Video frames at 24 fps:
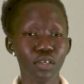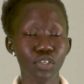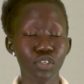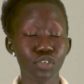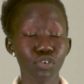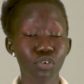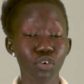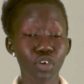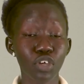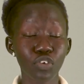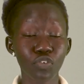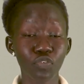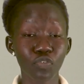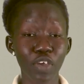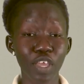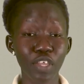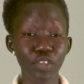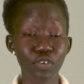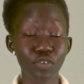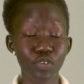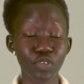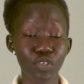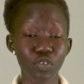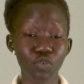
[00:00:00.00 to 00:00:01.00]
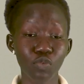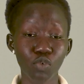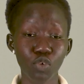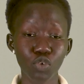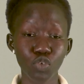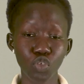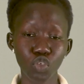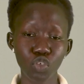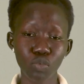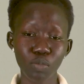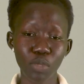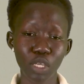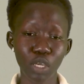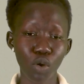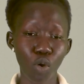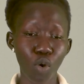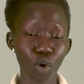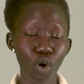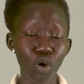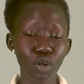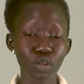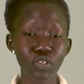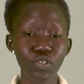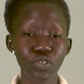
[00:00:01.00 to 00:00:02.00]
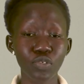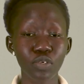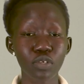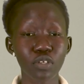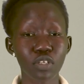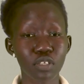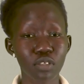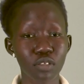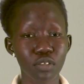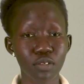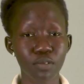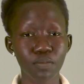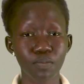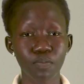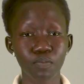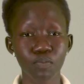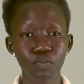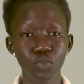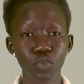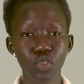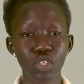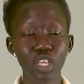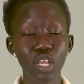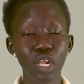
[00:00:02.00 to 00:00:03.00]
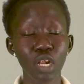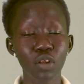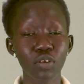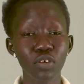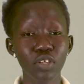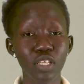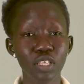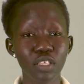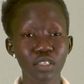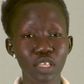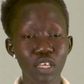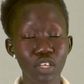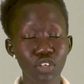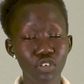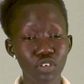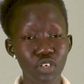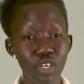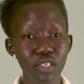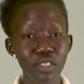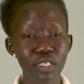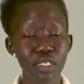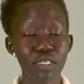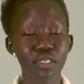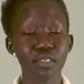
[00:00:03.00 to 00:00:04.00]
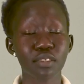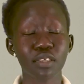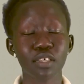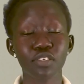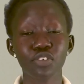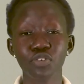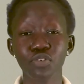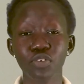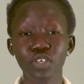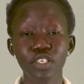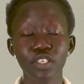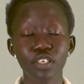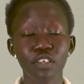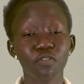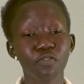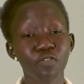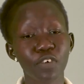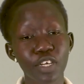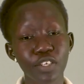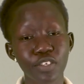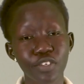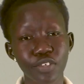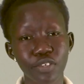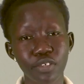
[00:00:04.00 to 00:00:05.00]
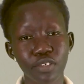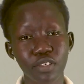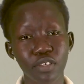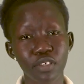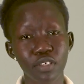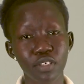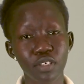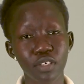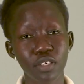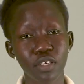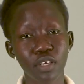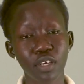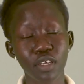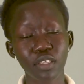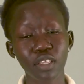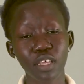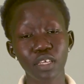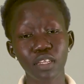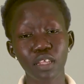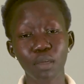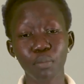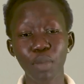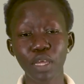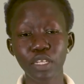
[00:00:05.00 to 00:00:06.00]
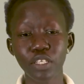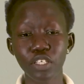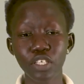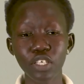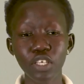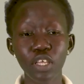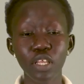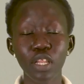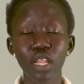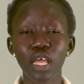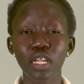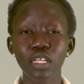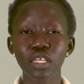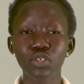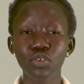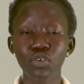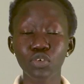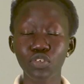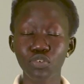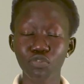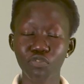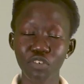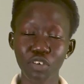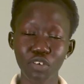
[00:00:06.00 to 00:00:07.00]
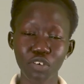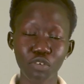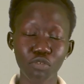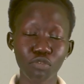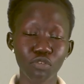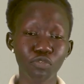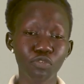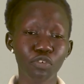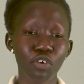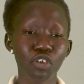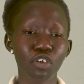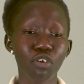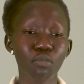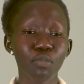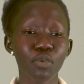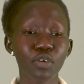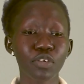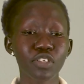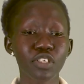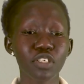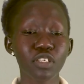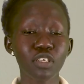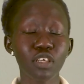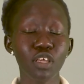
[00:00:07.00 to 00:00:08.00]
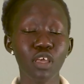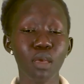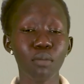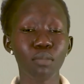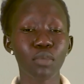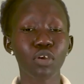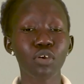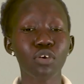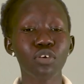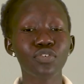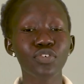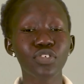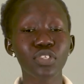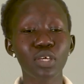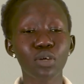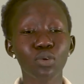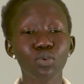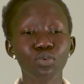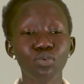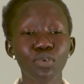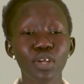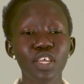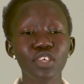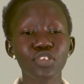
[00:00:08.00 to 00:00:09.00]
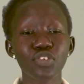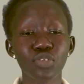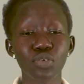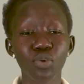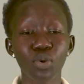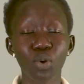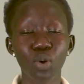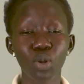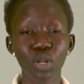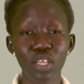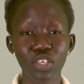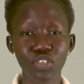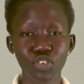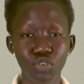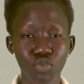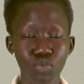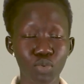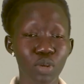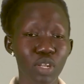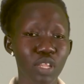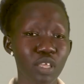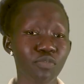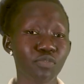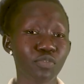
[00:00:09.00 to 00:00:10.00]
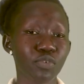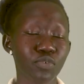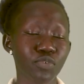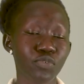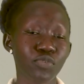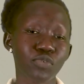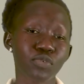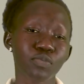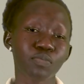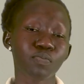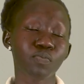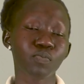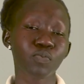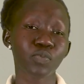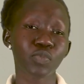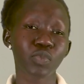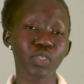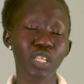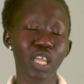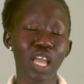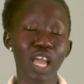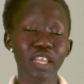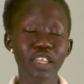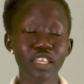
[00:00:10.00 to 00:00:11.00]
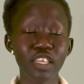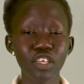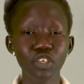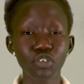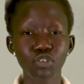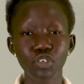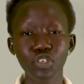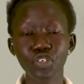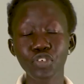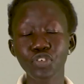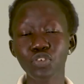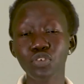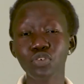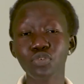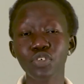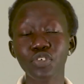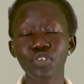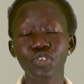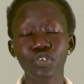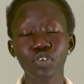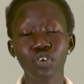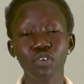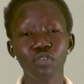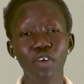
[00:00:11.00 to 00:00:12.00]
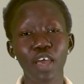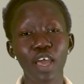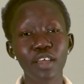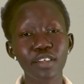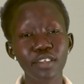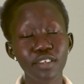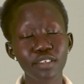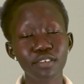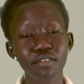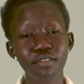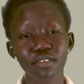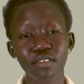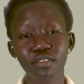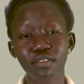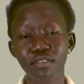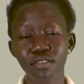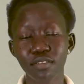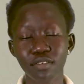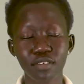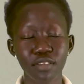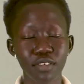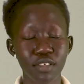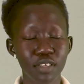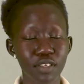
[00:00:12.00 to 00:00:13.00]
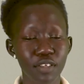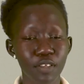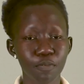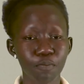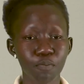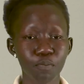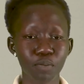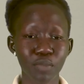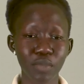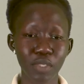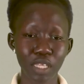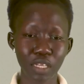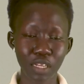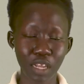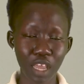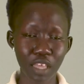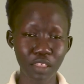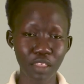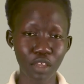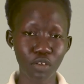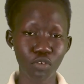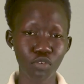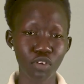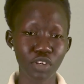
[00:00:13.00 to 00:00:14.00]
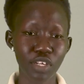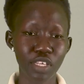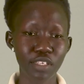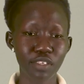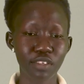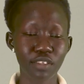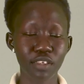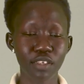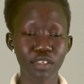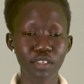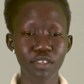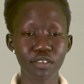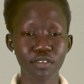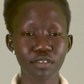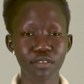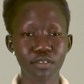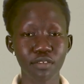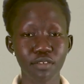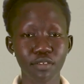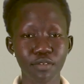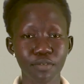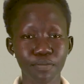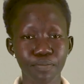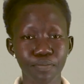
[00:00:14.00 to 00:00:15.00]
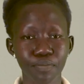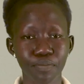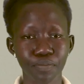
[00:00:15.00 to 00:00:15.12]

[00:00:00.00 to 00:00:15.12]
you're going to find yourself consuming all sorts, including the trans and saturated fats that are particularly not very good for your body because they will raise your cholesterol levels and increase your risk of heart disease and other chronic sicknesses.